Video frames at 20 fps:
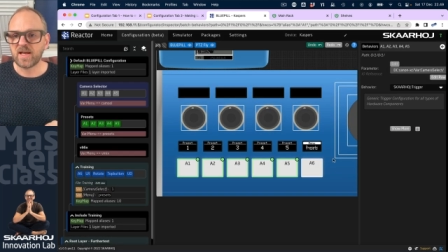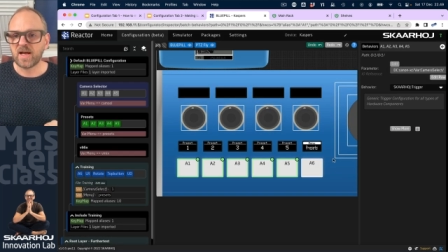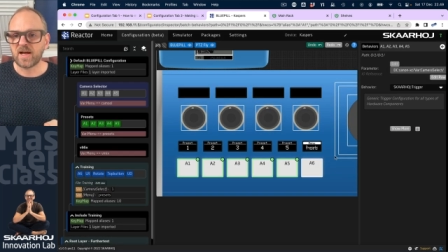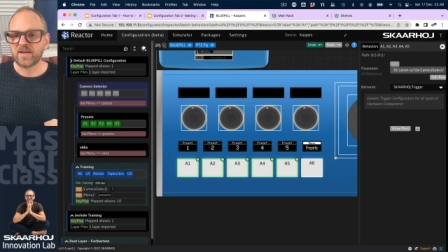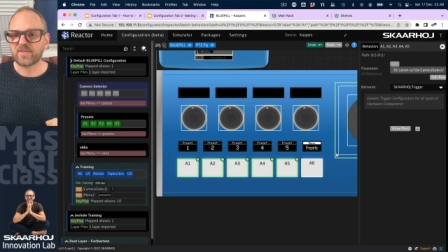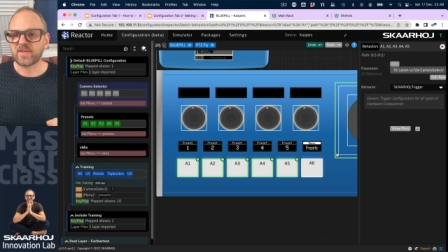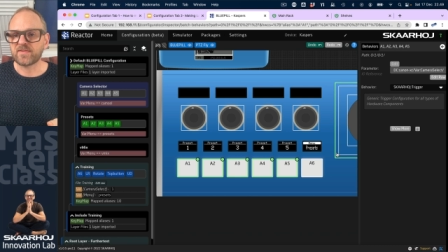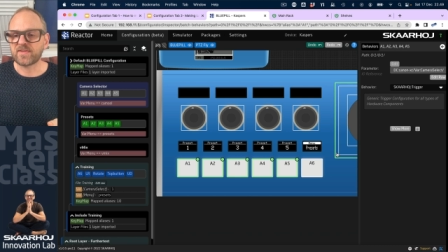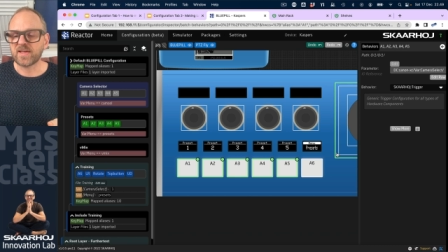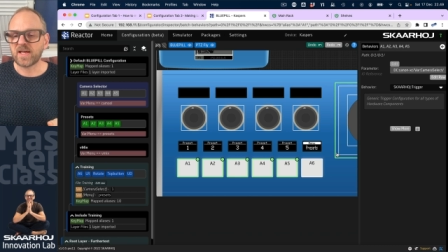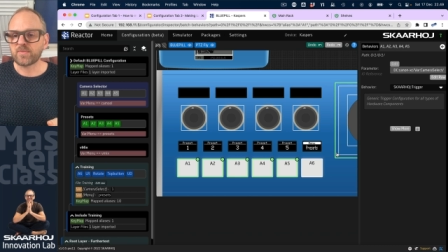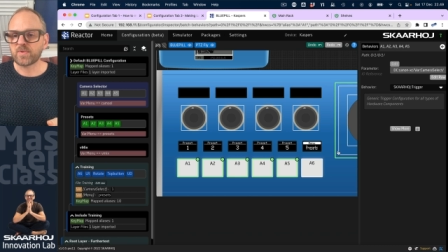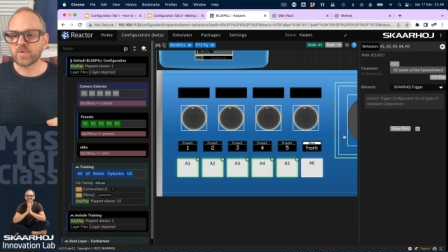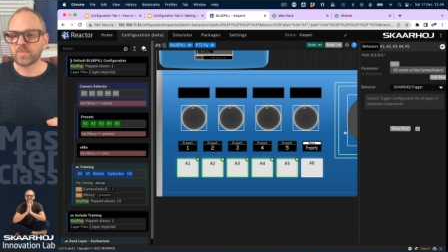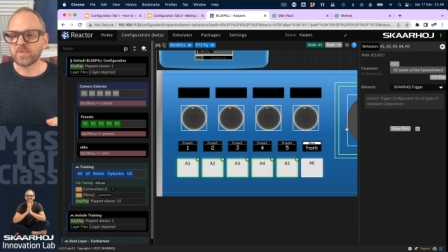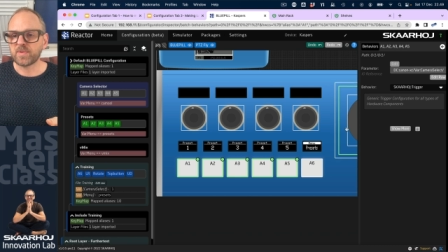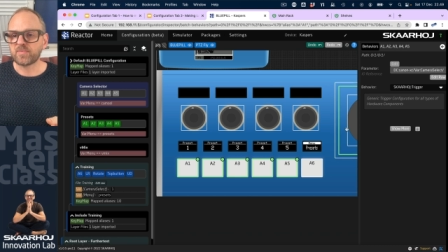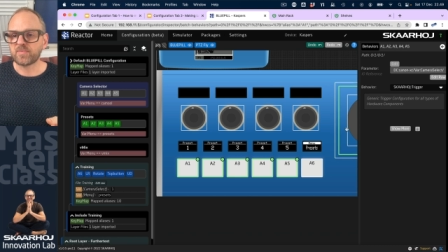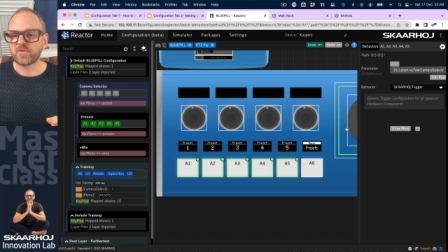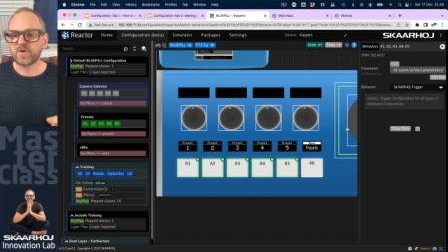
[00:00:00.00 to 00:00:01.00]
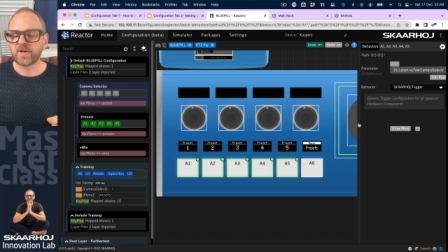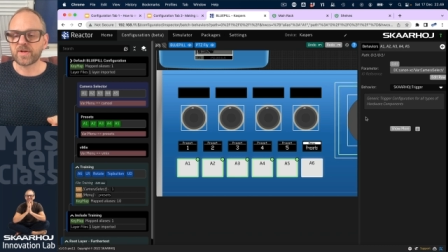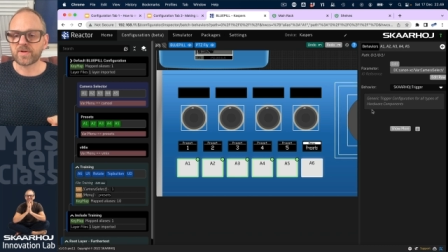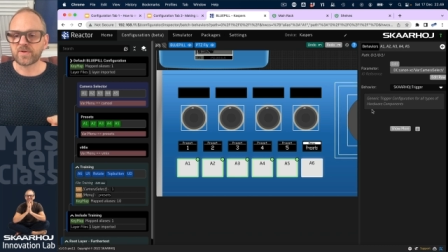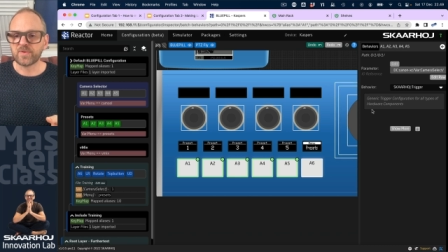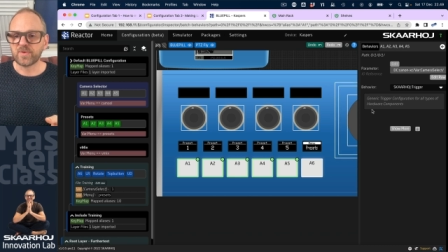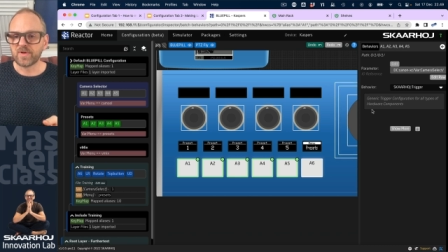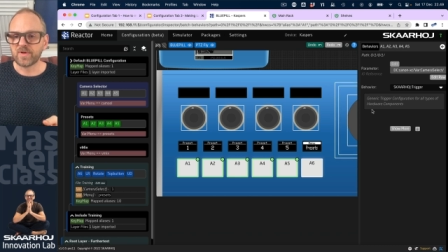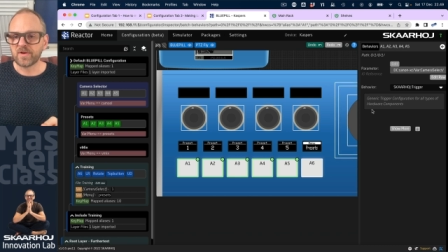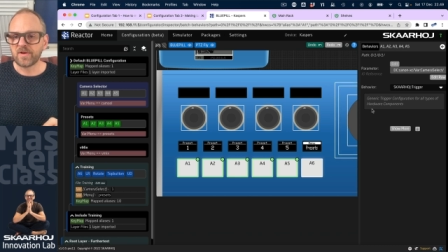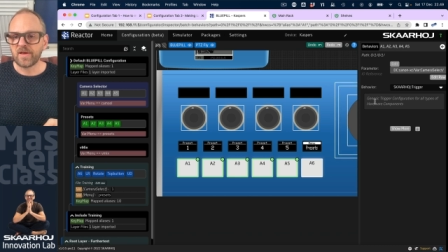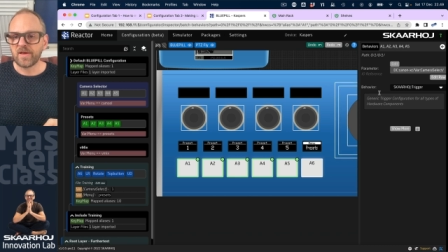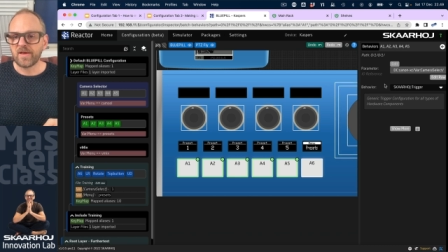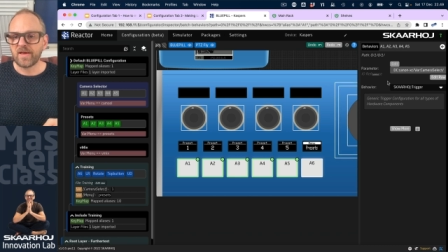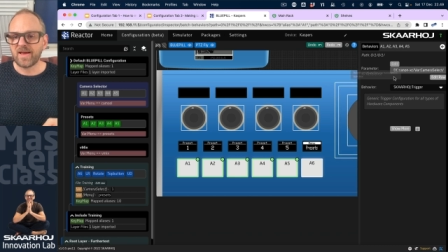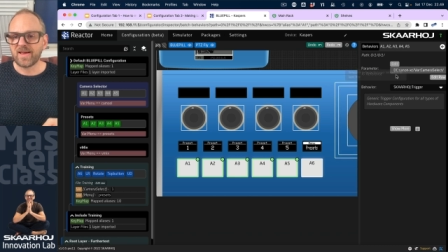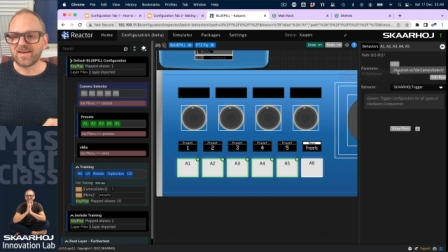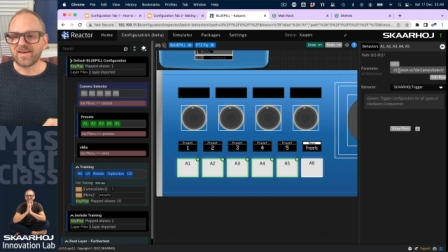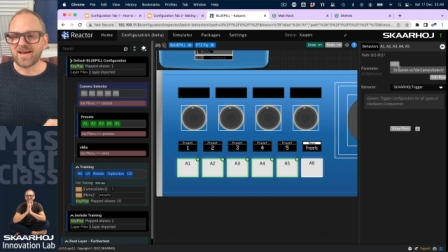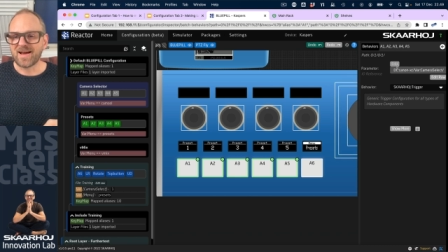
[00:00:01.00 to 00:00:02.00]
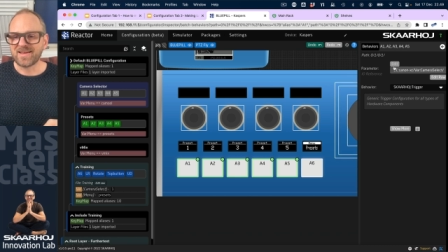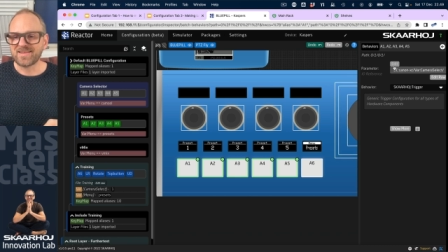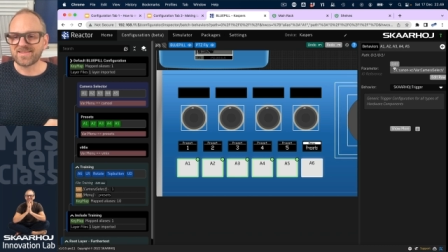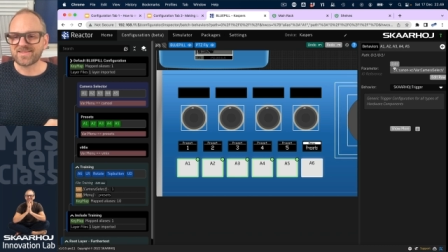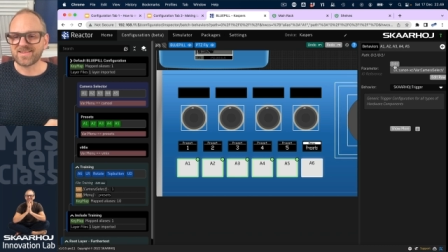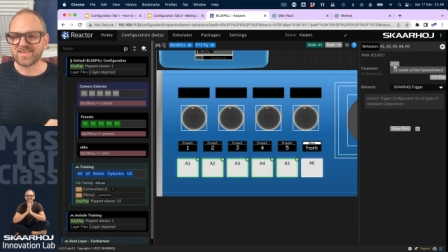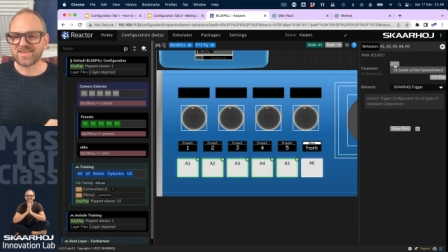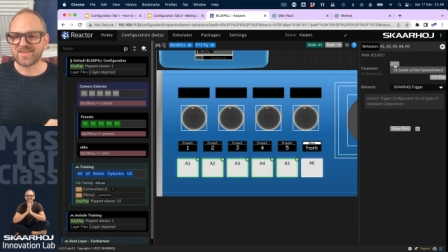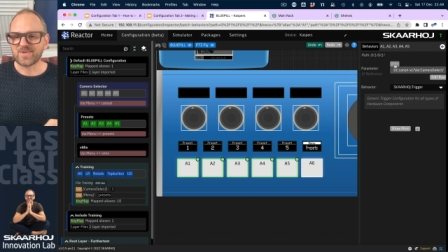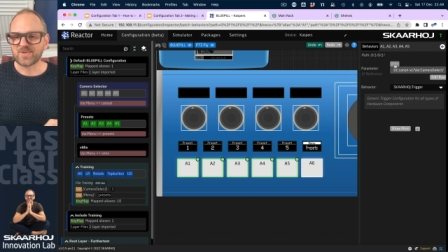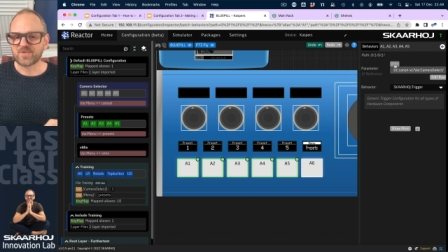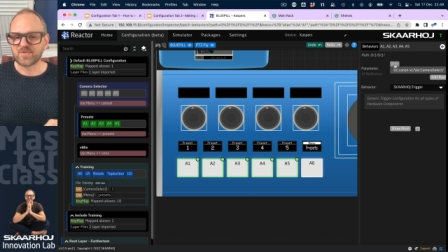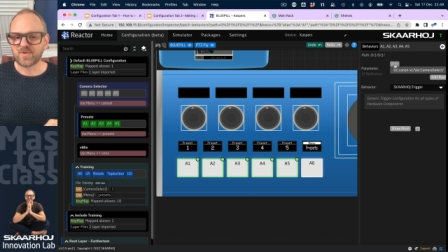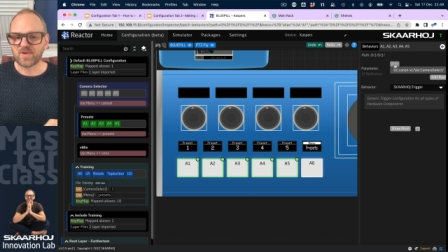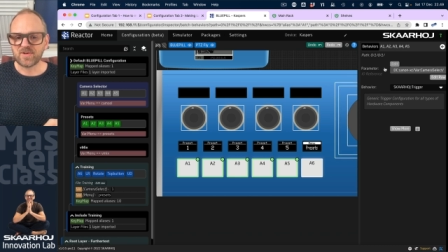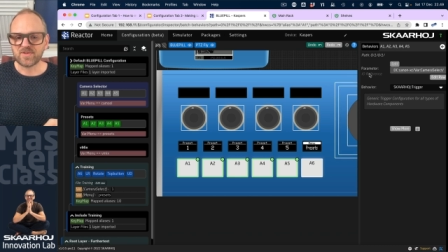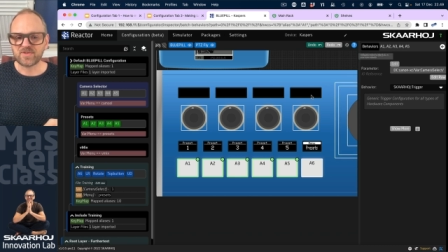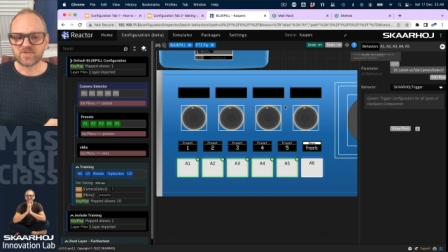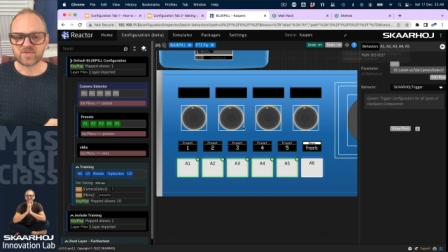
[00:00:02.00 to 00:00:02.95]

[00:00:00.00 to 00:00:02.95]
I think that would be pretty cool and nice and useful.